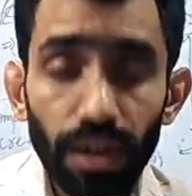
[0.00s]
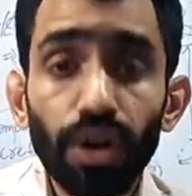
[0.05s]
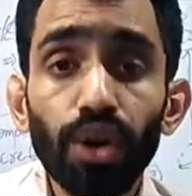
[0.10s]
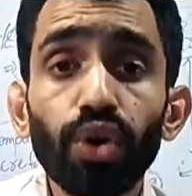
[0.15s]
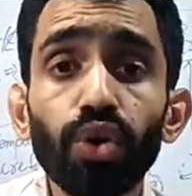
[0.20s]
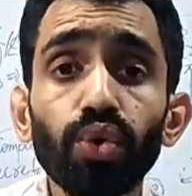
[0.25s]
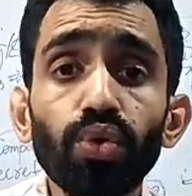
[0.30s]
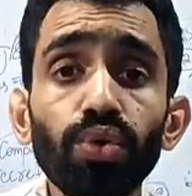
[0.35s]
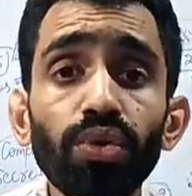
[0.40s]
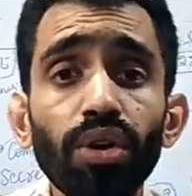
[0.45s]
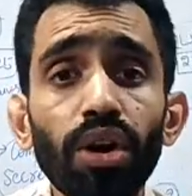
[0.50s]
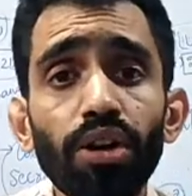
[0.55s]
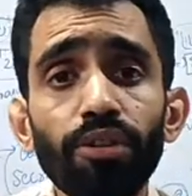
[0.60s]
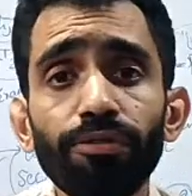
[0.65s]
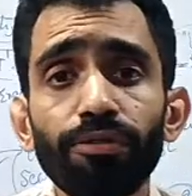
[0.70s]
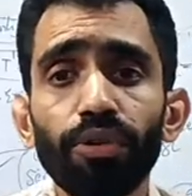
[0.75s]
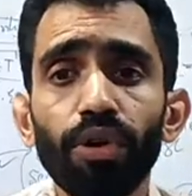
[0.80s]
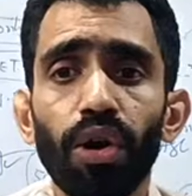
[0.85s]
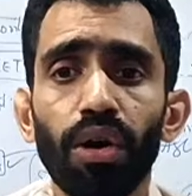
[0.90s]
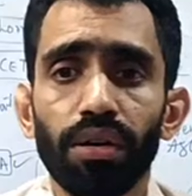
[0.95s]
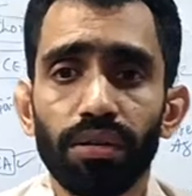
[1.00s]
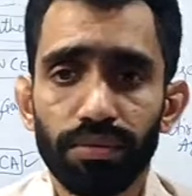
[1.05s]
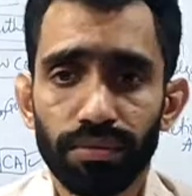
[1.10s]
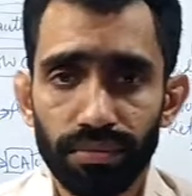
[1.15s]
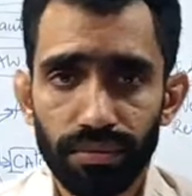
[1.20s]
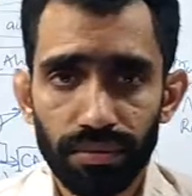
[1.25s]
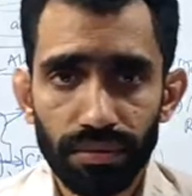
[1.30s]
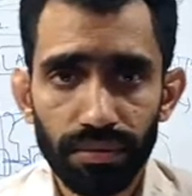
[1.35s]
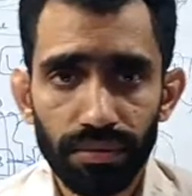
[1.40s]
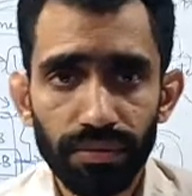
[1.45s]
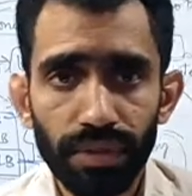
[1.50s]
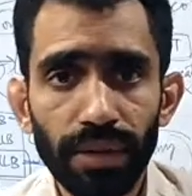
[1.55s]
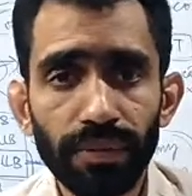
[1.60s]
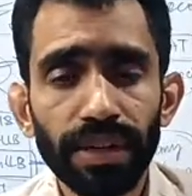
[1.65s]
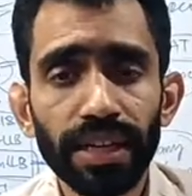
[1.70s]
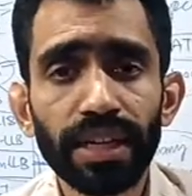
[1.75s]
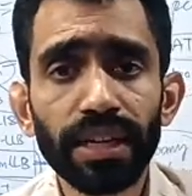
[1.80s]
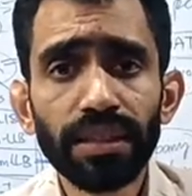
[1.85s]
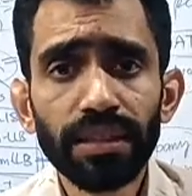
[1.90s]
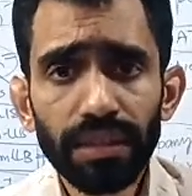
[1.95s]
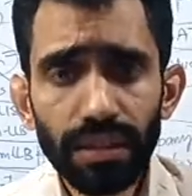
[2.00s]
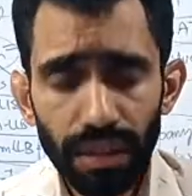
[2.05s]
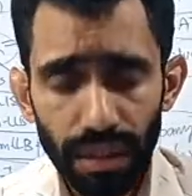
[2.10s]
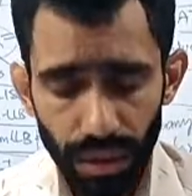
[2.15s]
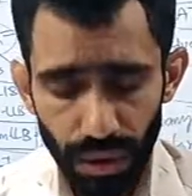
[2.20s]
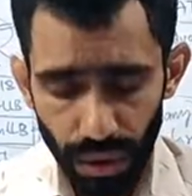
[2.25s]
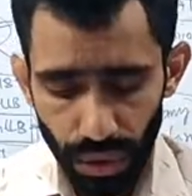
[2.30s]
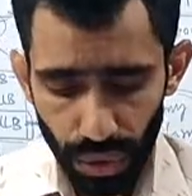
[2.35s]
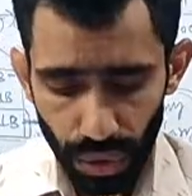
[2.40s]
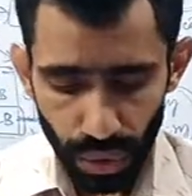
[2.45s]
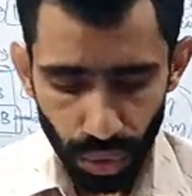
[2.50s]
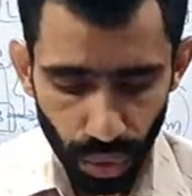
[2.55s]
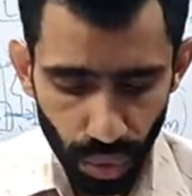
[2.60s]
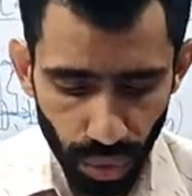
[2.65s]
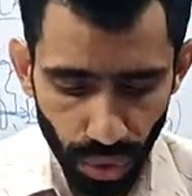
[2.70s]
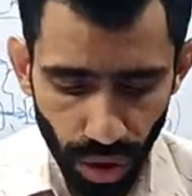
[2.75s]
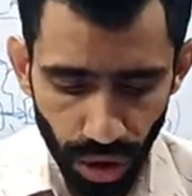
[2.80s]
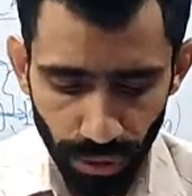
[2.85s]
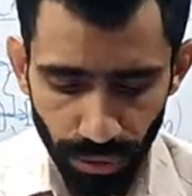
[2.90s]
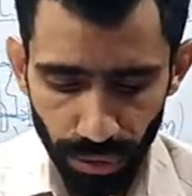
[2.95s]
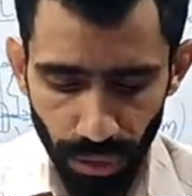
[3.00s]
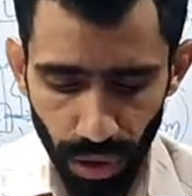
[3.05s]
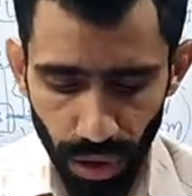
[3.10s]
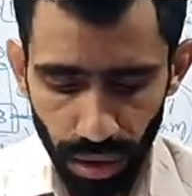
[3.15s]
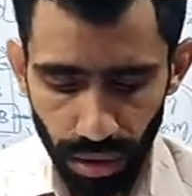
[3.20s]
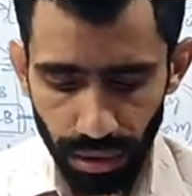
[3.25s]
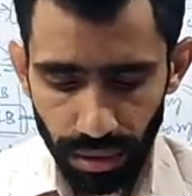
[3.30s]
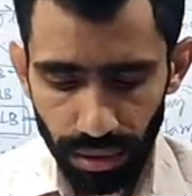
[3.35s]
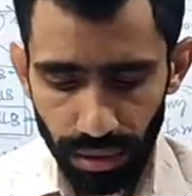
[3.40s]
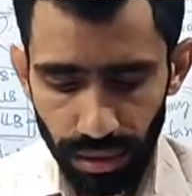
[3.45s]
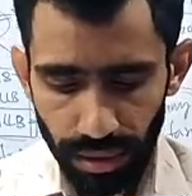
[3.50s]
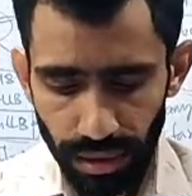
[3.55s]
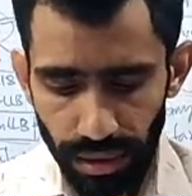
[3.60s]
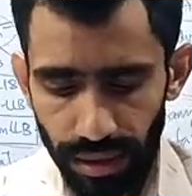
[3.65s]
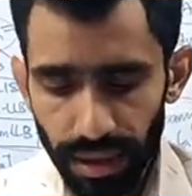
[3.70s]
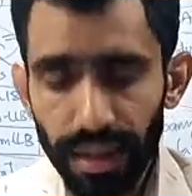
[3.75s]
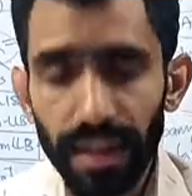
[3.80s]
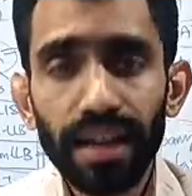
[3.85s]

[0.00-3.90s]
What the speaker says: rule of law. We have taken rule of law,